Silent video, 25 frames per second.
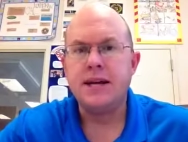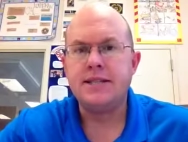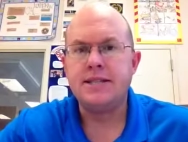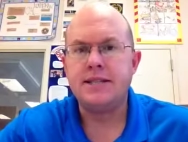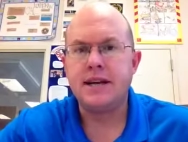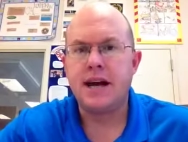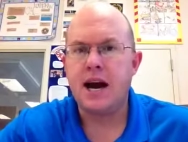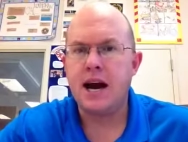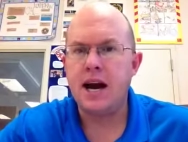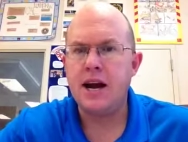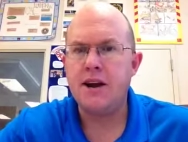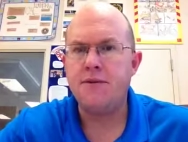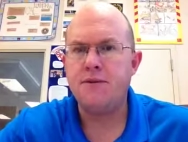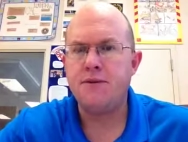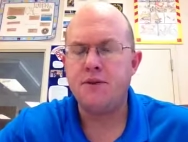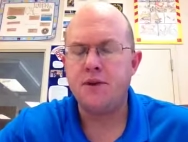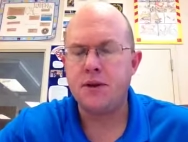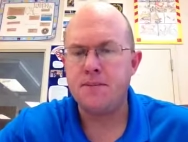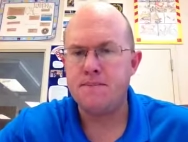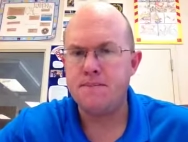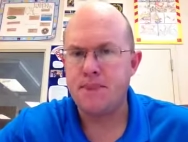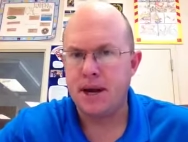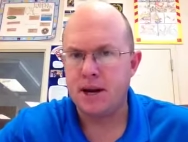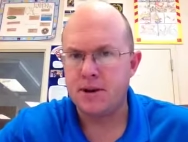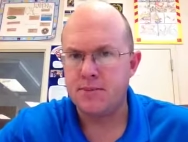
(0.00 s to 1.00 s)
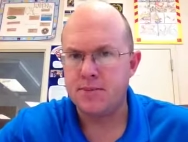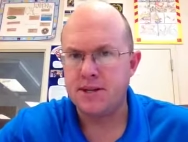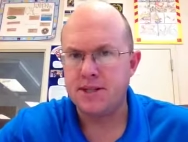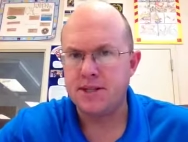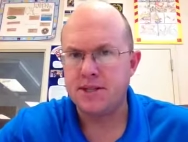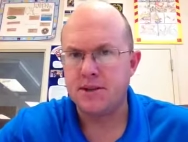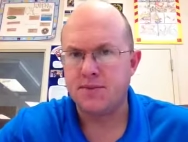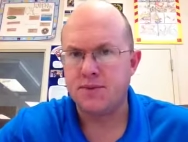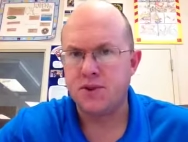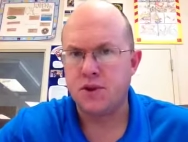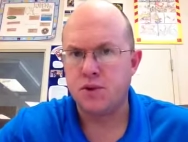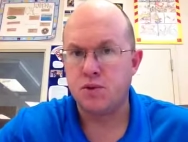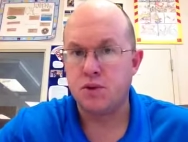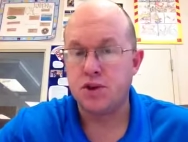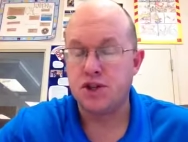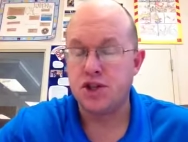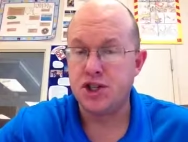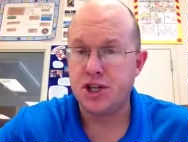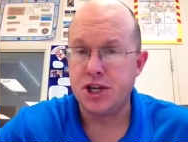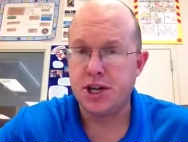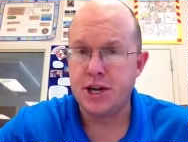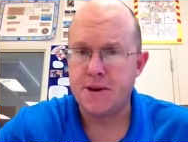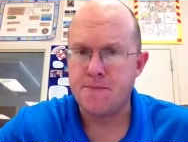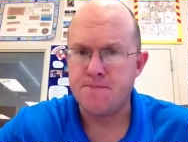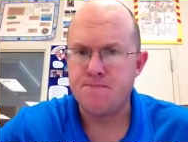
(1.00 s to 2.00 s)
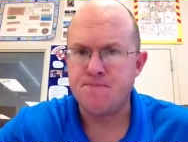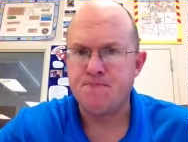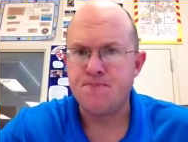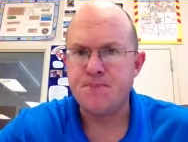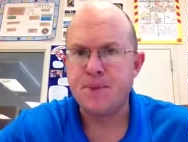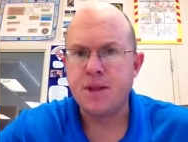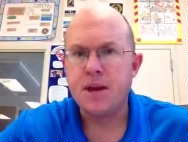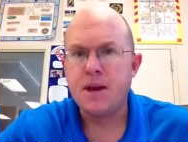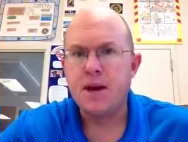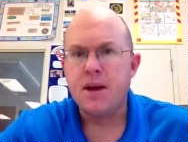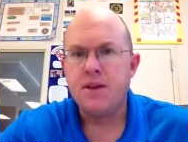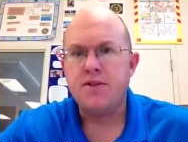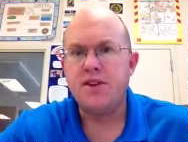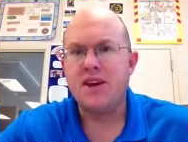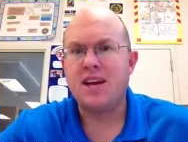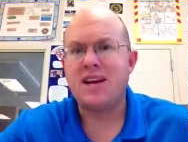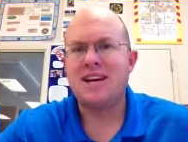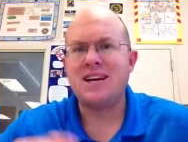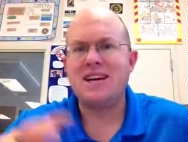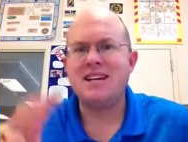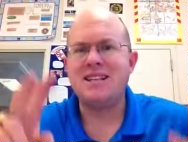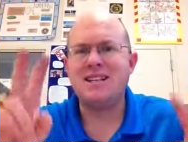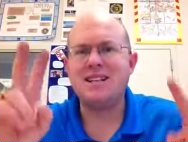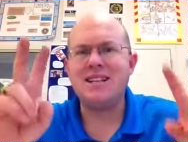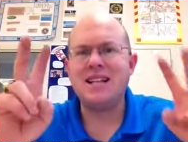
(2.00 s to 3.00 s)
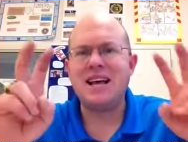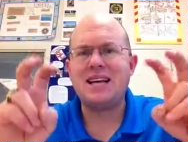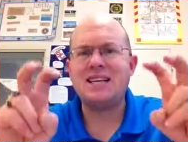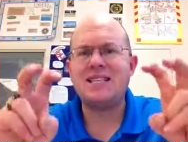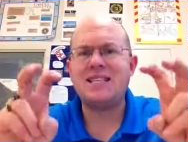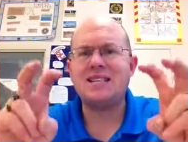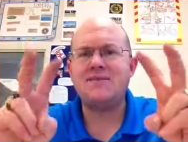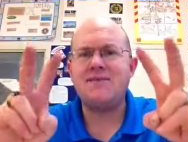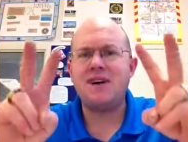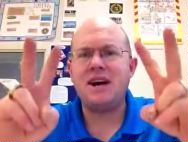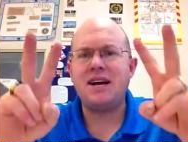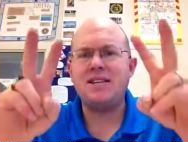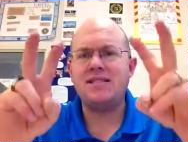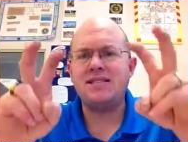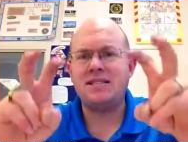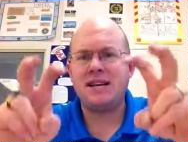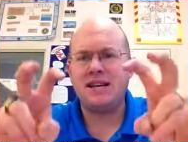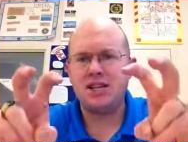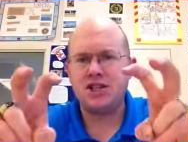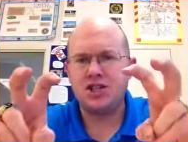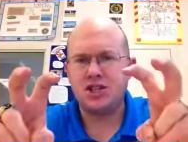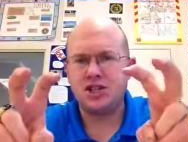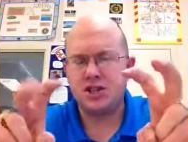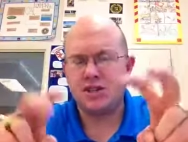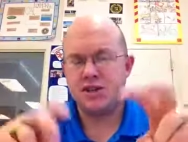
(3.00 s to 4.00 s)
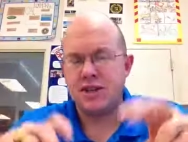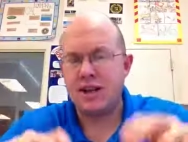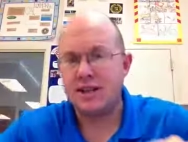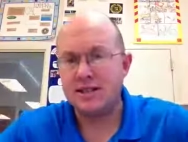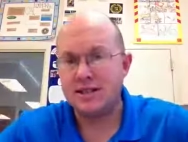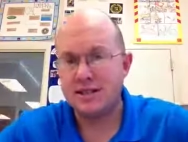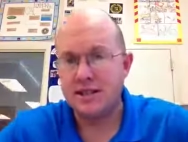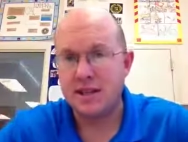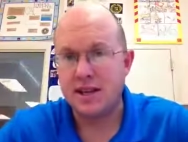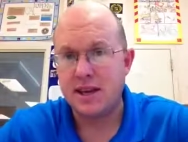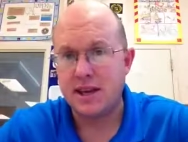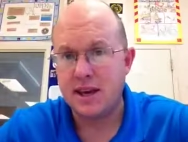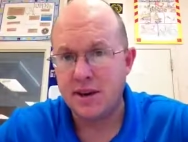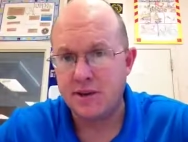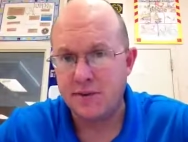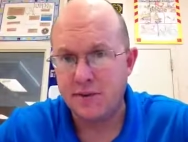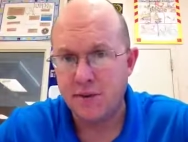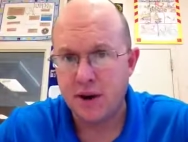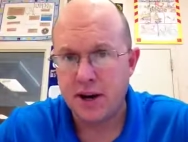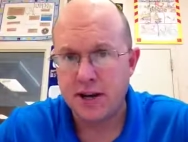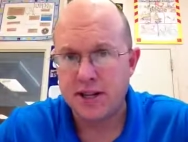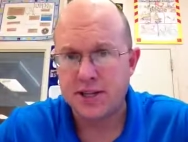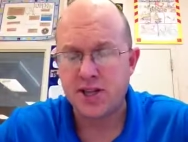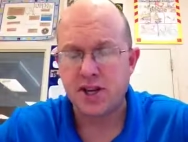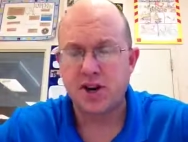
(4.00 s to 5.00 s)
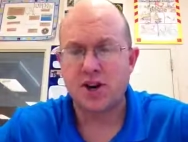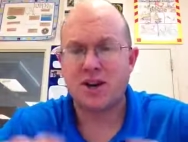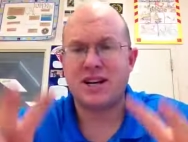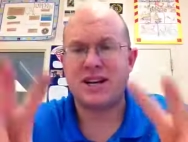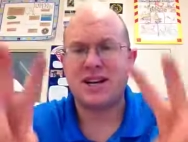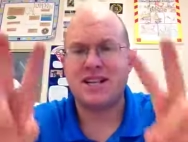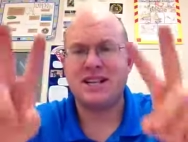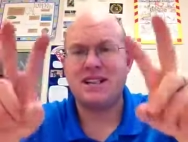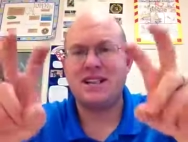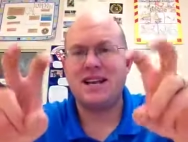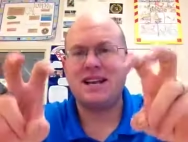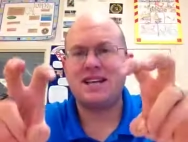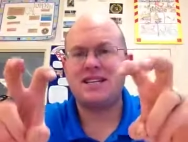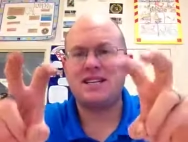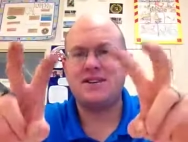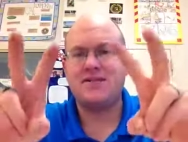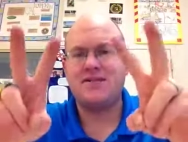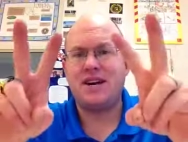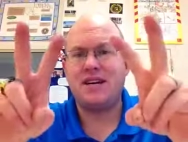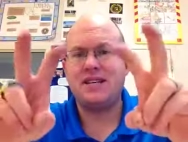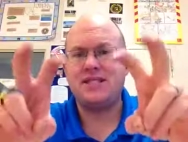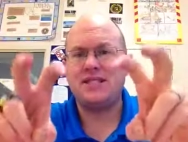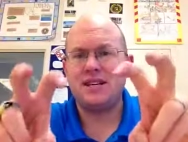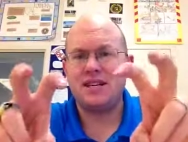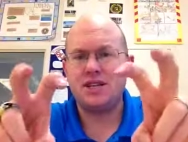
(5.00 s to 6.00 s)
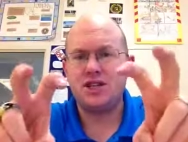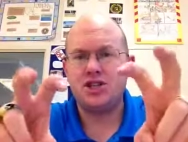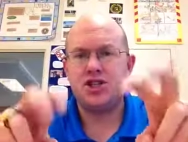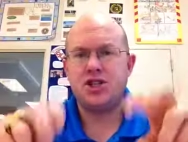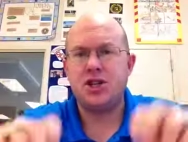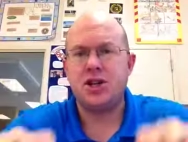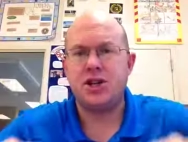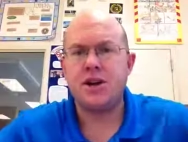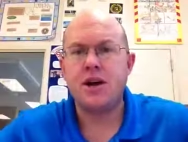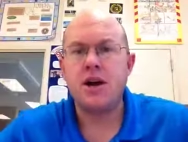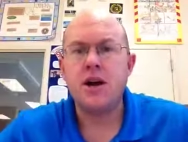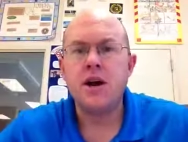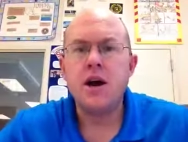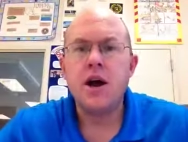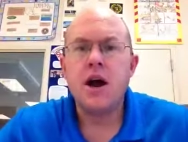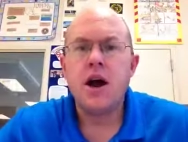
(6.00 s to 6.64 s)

died for the betterment of the regime the collectivization, that's the key phrase here, collectivization